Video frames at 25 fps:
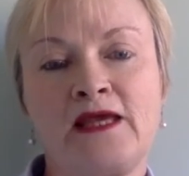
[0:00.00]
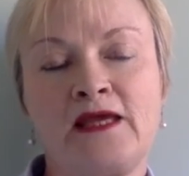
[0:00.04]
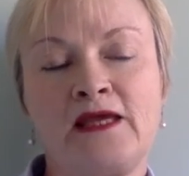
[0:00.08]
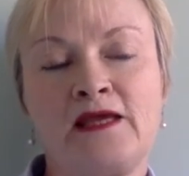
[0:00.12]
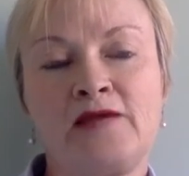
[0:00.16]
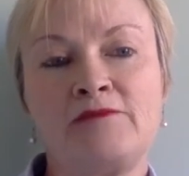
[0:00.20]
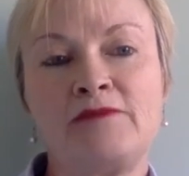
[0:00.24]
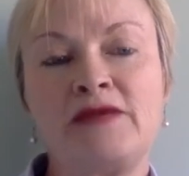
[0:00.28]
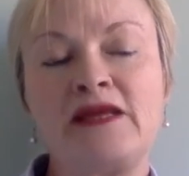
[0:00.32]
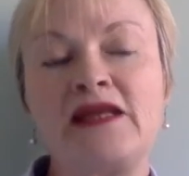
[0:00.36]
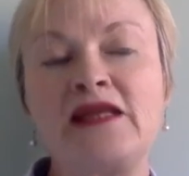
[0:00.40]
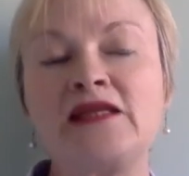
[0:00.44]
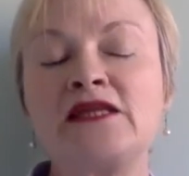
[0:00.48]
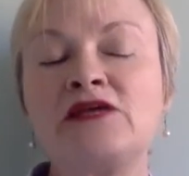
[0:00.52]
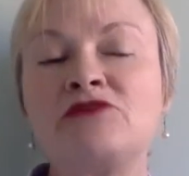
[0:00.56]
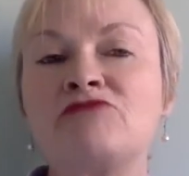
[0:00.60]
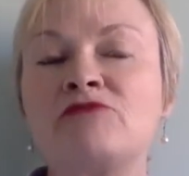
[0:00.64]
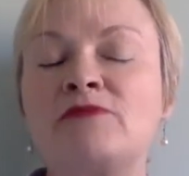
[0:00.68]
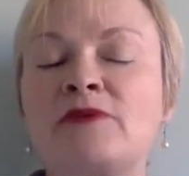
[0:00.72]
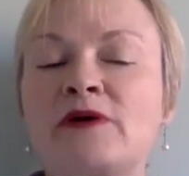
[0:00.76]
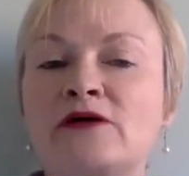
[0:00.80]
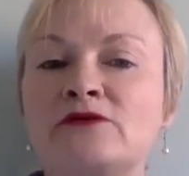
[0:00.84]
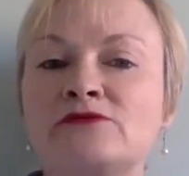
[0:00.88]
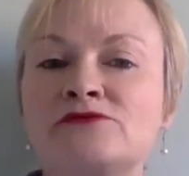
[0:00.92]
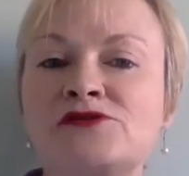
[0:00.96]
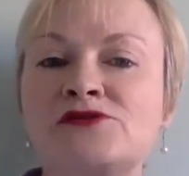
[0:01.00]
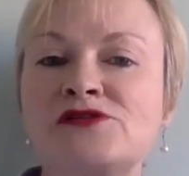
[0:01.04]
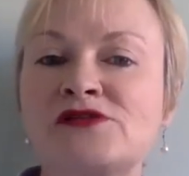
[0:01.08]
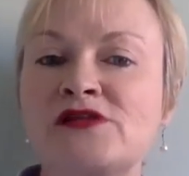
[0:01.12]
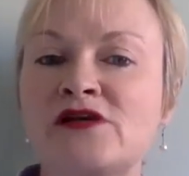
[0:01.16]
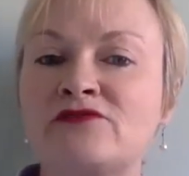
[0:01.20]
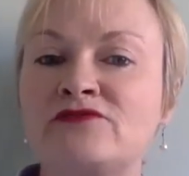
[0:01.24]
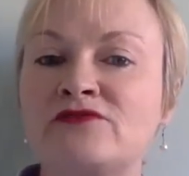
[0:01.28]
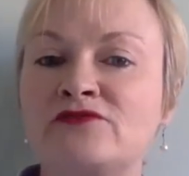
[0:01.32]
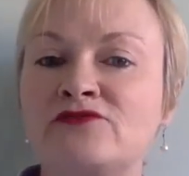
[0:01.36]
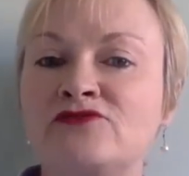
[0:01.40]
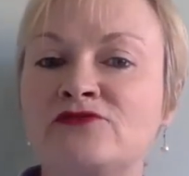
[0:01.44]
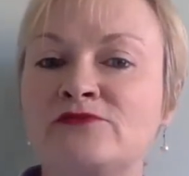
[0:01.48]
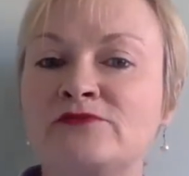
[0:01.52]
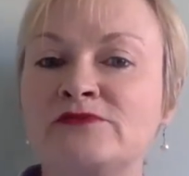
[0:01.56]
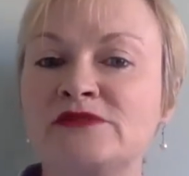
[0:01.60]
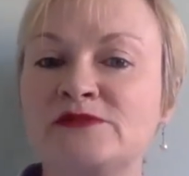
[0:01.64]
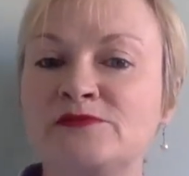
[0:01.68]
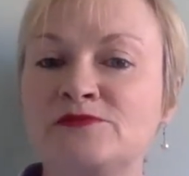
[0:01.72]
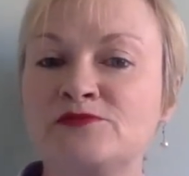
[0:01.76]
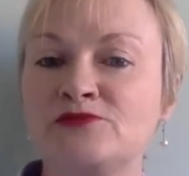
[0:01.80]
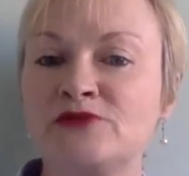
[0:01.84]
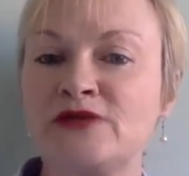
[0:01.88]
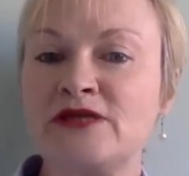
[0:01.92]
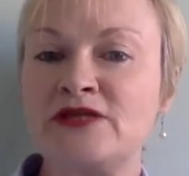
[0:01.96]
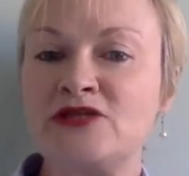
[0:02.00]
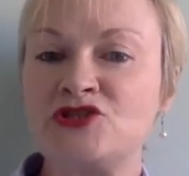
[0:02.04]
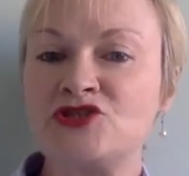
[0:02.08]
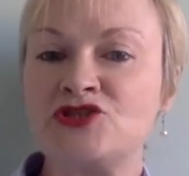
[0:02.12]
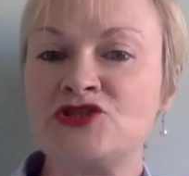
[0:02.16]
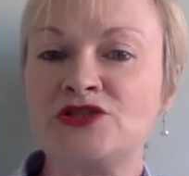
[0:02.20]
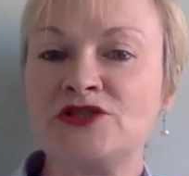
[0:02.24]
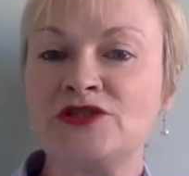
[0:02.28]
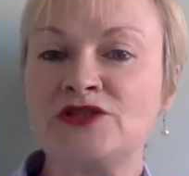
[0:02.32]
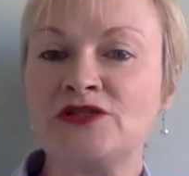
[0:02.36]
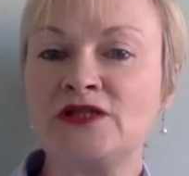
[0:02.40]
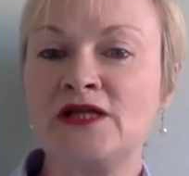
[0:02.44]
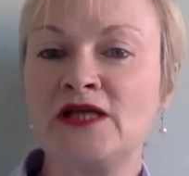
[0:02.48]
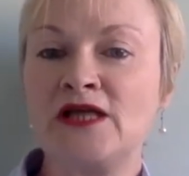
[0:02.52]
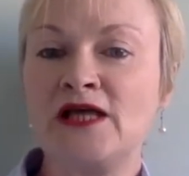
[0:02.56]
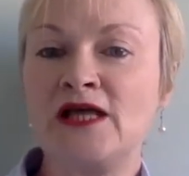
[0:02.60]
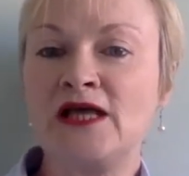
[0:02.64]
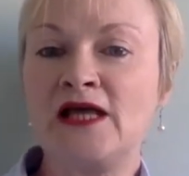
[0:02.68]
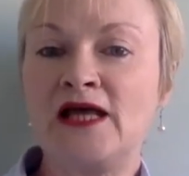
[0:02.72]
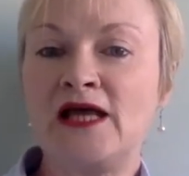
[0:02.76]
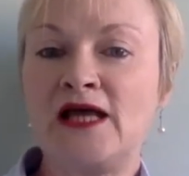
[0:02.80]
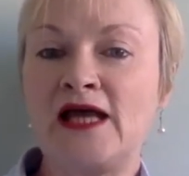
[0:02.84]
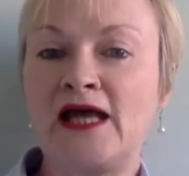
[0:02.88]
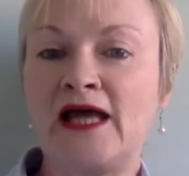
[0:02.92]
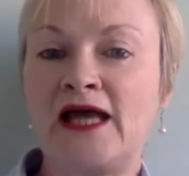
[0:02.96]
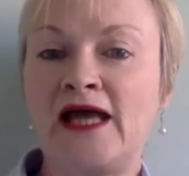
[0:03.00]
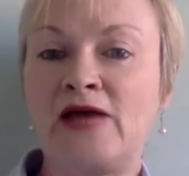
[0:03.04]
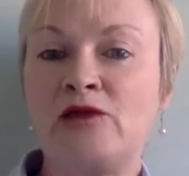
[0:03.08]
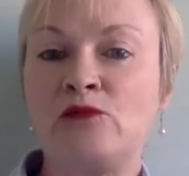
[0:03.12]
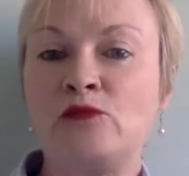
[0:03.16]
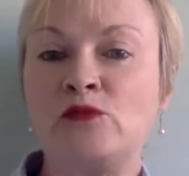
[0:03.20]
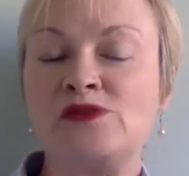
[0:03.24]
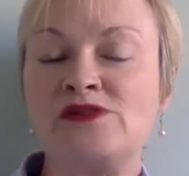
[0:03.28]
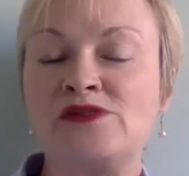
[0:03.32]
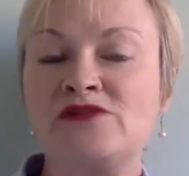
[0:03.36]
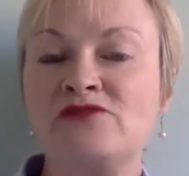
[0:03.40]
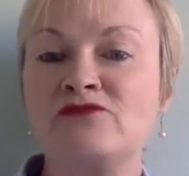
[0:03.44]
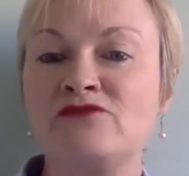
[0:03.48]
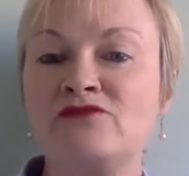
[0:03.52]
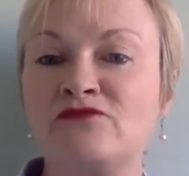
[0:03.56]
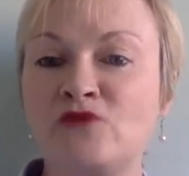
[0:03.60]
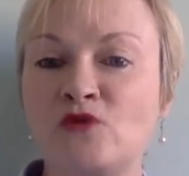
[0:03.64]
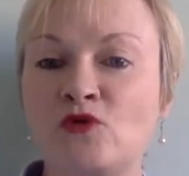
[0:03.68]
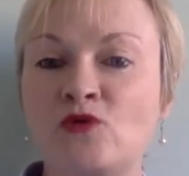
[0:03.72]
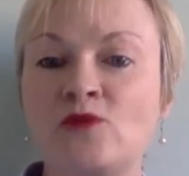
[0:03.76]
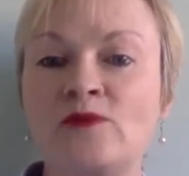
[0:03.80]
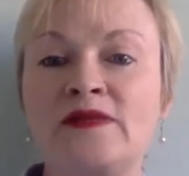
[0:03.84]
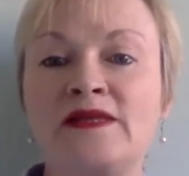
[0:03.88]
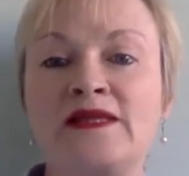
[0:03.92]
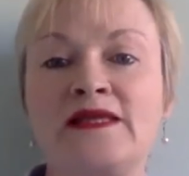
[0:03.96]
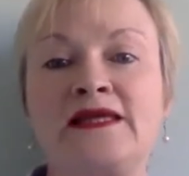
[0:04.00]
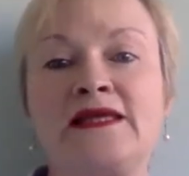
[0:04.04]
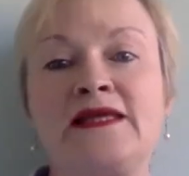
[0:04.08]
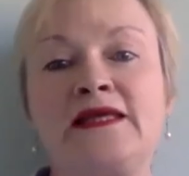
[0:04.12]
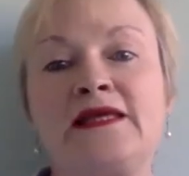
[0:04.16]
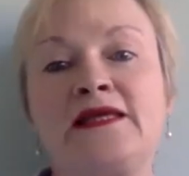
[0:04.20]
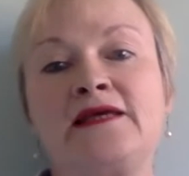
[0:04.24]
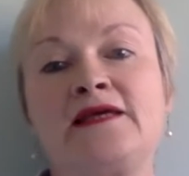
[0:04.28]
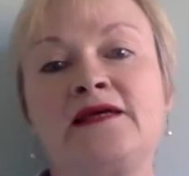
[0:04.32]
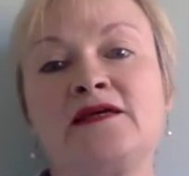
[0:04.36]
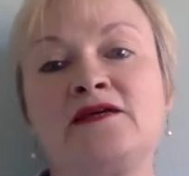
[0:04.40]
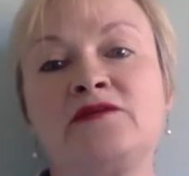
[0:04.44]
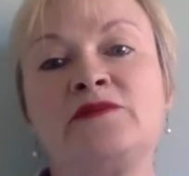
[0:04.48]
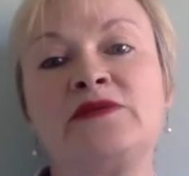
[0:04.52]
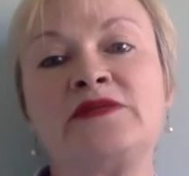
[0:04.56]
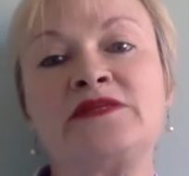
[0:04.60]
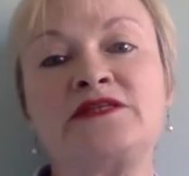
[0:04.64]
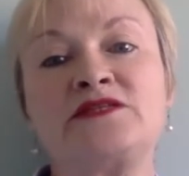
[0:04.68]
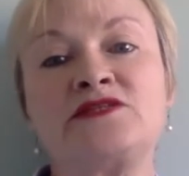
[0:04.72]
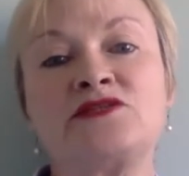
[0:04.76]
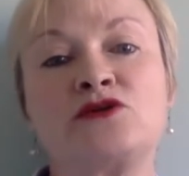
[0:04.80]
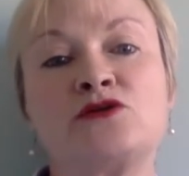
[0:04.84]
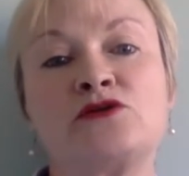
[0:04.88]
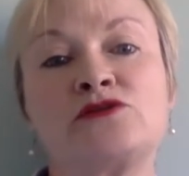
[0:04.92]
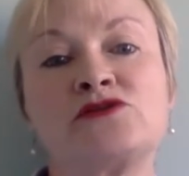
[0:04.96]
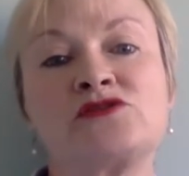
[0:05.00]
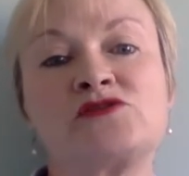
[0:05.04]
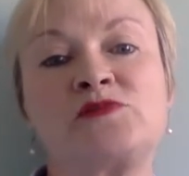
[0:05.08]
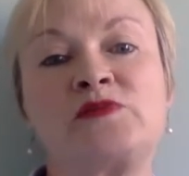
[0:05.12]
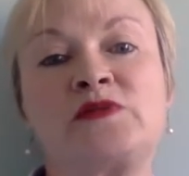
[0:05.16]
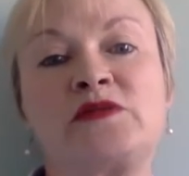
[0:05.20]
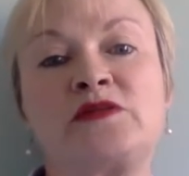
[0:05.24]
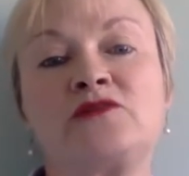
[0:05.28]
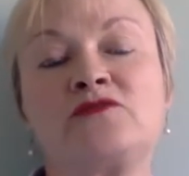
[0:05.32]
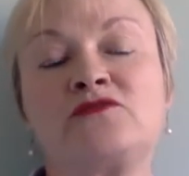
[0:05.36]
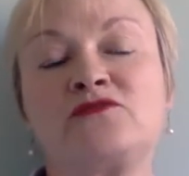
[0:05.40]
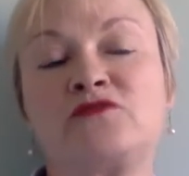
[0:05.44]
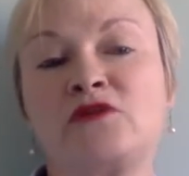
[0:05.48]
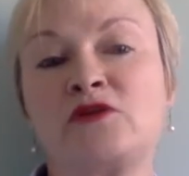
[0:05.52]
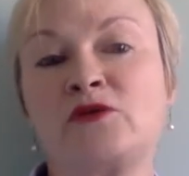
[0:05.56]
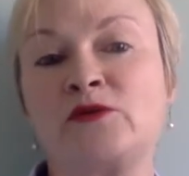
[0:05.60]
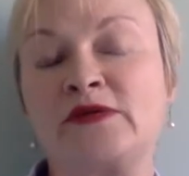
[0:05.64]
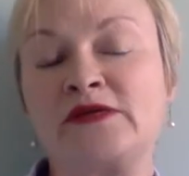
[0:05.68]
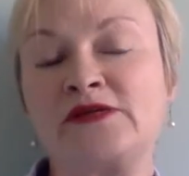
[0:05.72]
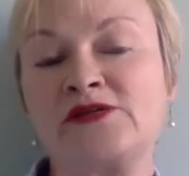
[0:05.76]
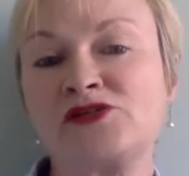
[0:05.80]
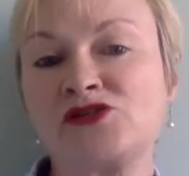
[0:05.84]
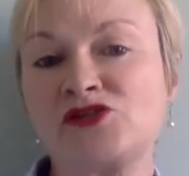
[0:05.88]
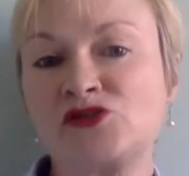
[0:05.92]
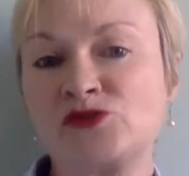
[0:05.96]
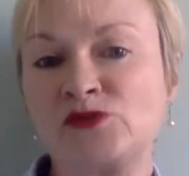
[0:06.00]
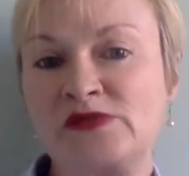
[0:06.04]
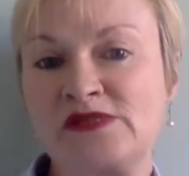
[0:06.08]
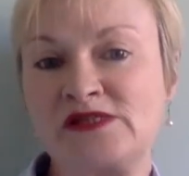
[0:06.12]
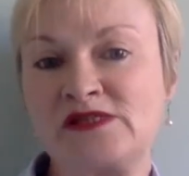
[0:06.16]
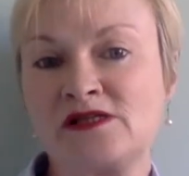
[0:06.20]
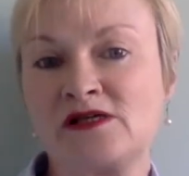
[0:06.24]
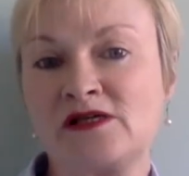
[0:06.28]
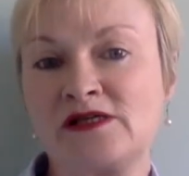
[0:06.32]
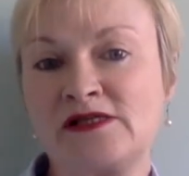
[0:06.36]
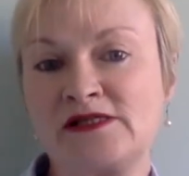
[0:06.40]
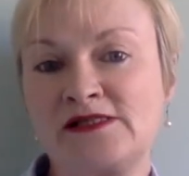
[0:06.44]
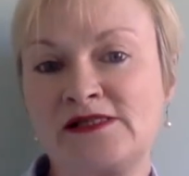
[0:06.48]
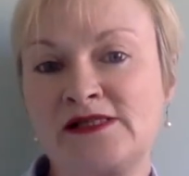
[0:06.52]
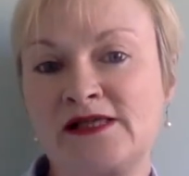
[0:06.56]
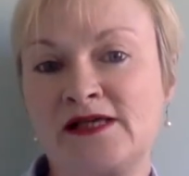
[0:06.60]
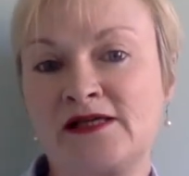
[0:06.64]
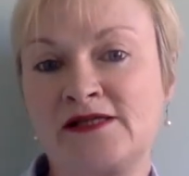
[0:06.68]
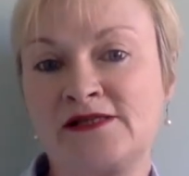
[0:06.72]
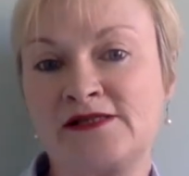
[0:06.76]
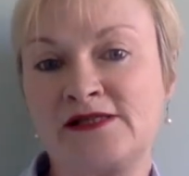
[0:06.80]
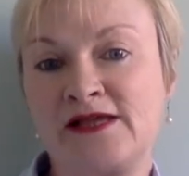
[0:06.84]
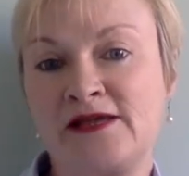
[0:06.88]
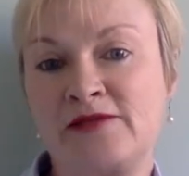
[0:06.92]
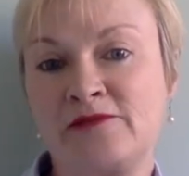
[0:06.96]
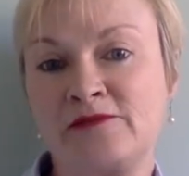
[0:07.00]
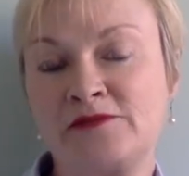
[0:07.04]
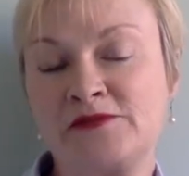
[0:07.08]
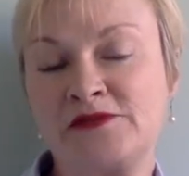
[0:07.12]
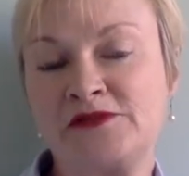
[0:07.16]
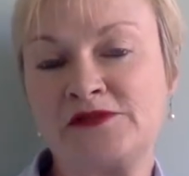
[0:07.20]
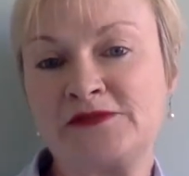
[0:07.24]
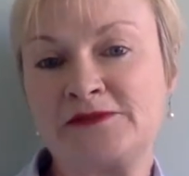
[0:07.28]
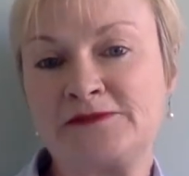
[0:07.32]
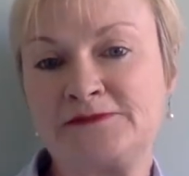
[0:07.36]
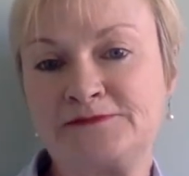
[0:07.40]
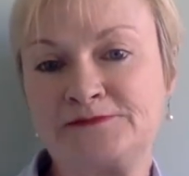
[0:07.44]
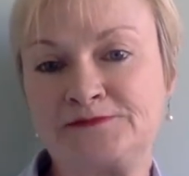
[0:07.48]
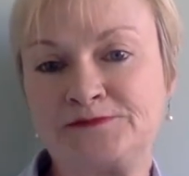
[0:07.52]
Melanie Rabone suffered from depression and was informally admitted to hospital following a suicide attempt.